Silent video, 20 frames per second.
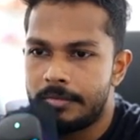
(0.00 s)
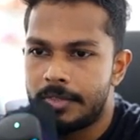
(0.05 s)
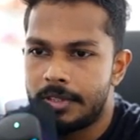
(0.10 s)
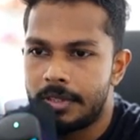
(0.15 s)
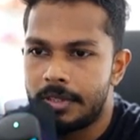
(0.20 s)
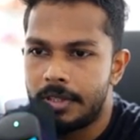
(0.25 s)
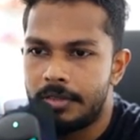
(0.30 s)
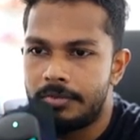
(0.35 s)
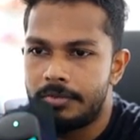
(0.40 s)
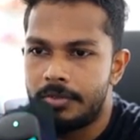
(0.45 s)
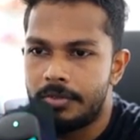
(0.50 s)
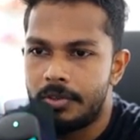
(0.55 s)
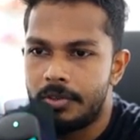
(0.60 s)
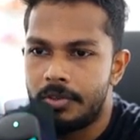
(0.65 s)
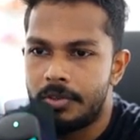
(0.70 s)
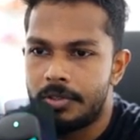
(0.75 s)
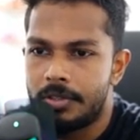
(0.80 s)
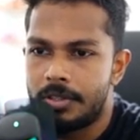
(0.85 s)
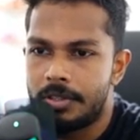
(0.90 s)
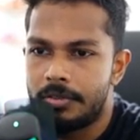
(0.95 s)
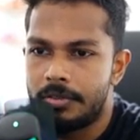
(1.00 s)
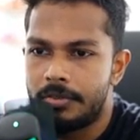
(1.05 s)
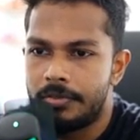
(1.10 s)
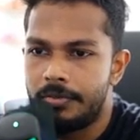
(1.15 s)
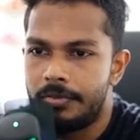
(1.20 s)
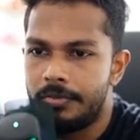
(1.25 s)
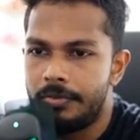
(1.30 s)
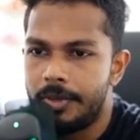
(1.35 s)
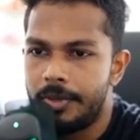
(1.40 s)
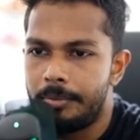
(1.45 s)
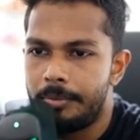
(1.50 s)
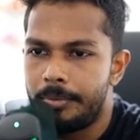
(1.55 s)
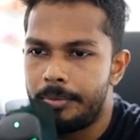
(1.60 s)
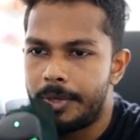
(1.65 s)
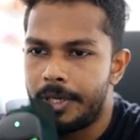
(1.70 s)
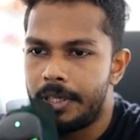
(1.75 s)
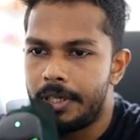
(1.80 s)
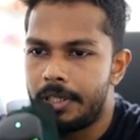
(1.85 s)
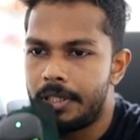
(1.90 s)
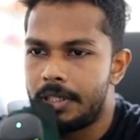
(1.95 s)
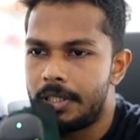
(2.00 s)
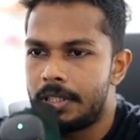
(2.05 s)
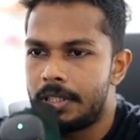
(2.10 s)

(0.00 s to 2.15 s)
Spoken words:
I forgot vim print.